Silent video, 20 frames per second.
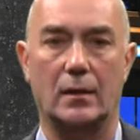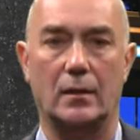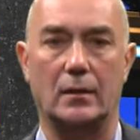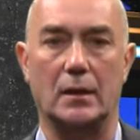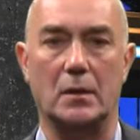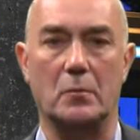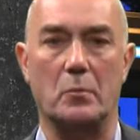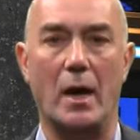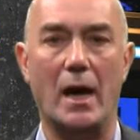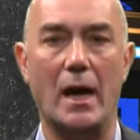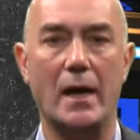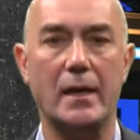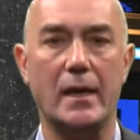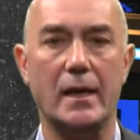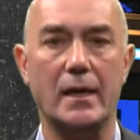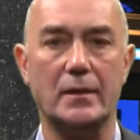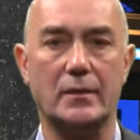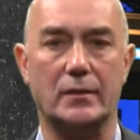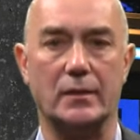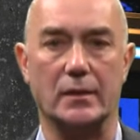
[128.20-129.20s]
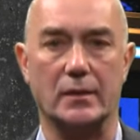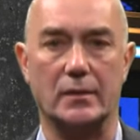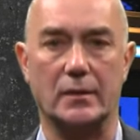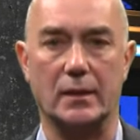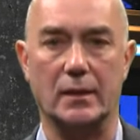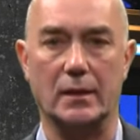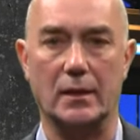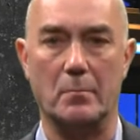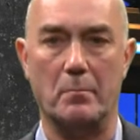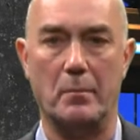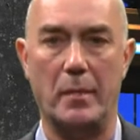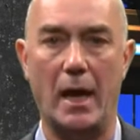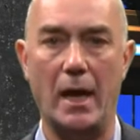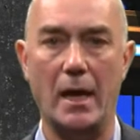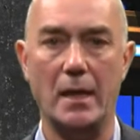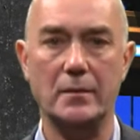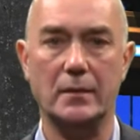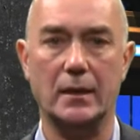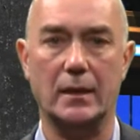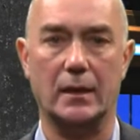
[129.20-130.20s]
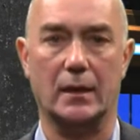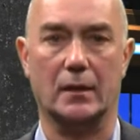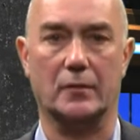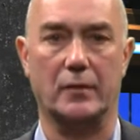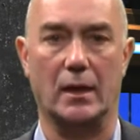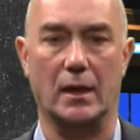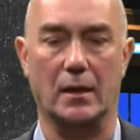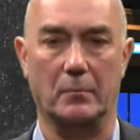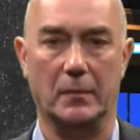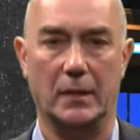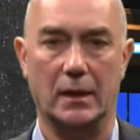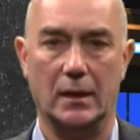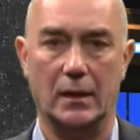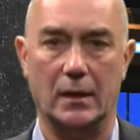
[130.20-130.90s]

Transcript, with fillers: The y-axis in a band diagram